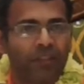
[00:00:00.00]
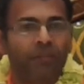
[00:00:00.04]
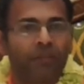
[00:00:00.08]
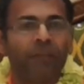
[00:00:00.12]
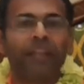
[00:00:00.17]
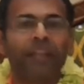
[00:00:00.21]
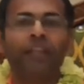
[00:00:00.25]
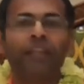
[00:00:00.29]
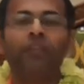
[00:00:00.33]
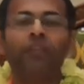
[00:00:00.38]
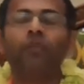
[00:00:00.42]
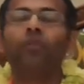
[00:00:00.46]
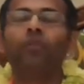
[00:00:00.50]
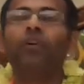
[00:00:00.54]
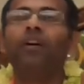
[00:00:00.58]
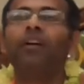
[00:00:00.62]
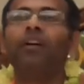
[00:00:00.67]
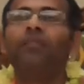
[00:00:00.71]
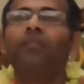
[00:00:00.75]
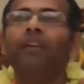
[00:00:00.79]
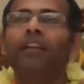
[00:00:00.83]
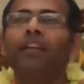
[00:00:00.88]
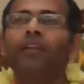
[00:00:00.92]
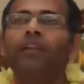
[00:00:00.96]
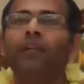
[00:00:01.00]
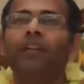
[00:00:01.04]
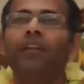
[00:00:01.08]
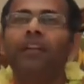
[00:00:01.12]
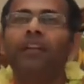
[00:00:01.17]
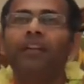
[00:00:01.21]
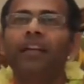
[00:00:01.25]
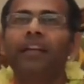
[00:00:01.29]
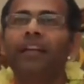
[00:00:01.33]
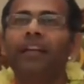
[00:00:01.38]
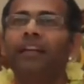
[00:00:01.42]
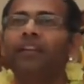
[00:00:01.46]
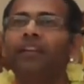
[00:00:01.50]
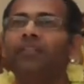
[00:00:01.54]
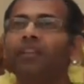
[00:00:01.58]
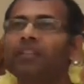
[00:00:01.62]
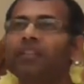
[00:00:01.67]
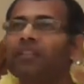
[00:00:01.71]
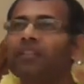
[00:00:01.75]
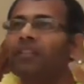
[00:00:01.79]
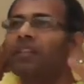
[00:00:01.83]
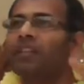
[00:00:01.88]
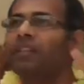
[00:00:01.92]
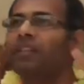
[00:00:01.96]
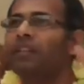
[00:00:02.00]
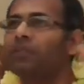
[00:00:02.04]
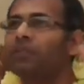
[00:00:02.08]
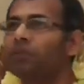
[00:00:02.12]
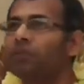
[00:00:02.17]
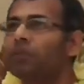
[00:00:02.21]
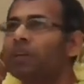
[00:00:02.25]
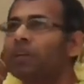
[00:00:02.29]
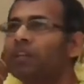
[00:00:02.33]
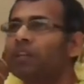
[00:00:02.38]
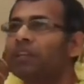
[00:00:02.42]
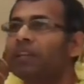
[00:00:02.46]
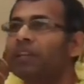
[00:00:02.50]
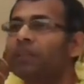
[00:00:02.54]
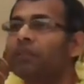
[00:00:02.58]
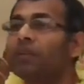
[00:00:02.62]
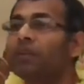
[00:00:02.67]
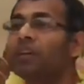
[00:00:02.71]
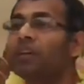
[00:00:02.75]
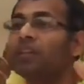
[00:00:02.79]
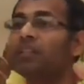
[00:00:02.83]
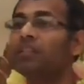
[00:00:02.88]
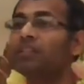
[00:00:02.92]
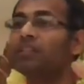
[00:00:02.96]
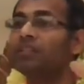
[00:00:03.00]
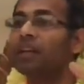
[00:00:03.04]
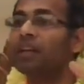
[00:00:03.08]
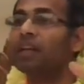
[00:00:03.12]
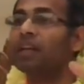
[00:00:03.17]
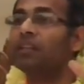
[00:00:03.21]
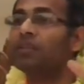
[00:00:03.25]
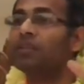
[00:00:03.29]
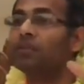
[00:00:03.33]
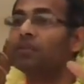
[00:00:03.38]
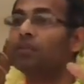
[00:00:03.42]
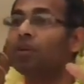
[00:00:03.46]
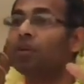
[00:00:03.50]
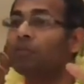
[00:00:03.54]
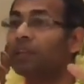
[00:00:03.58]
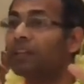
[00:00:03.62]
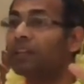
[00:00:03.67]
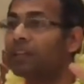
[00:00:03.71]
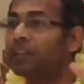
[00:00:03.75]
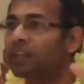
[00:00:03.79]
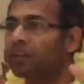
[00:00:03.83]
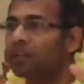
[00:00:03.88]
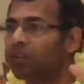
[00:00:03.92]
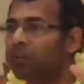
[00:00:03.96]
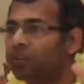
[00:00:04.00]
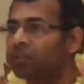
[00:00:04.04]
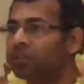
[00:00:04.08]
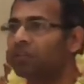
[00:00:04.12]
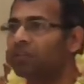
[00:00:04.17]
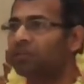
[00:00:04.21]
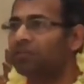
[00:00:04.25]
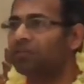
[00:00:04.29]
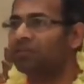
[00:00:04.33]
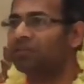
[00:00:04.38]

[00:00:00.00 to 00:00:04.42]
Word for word: So when you get interested in this word, a word starts dominating on